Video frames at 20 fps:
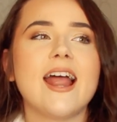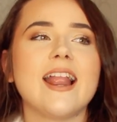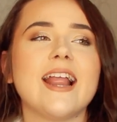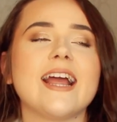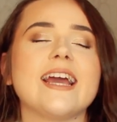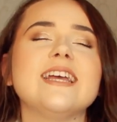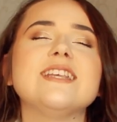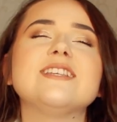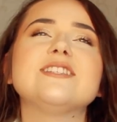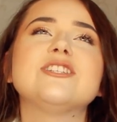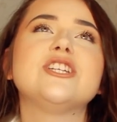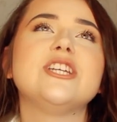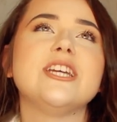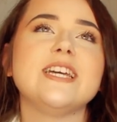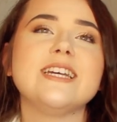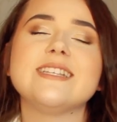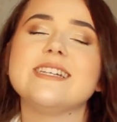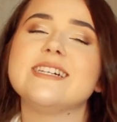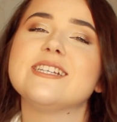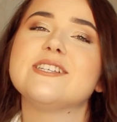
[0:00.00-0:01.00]
like it's
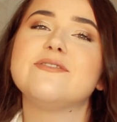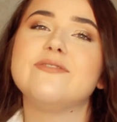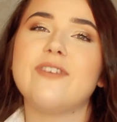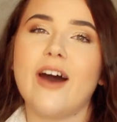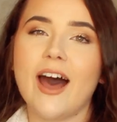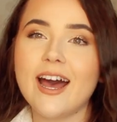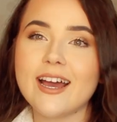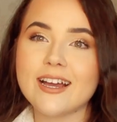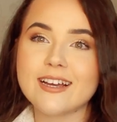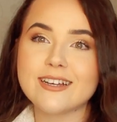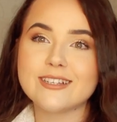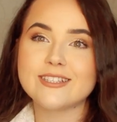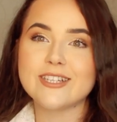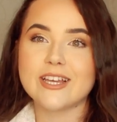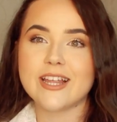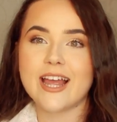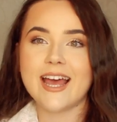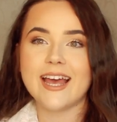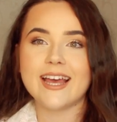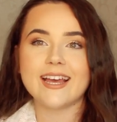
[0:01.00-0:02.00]
cheesy as fuck.
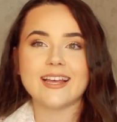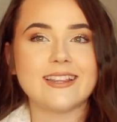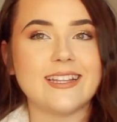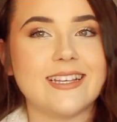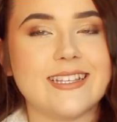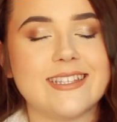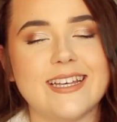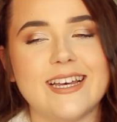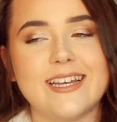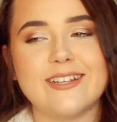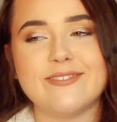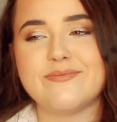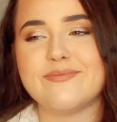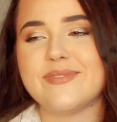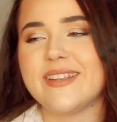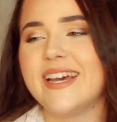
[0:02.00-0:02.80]
So like, listen.